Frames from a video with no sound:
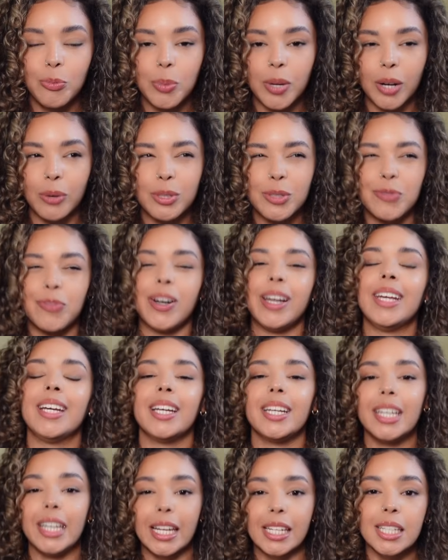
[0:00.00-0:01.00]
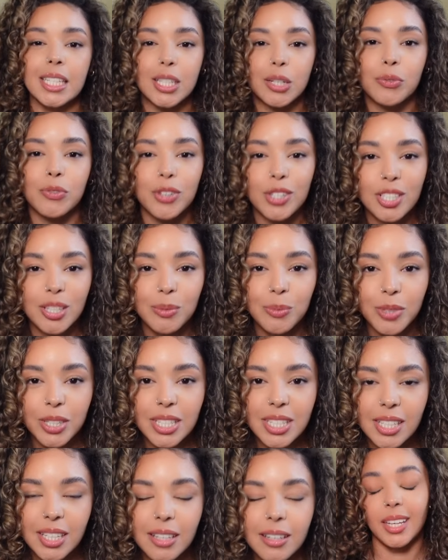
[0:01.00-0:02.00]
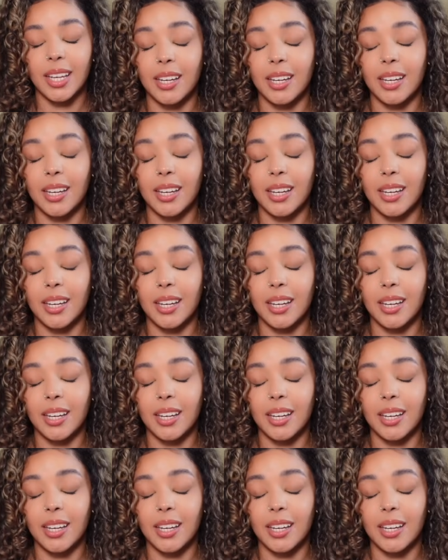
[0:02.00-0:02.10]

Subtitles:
but I was fighting against it for some reason.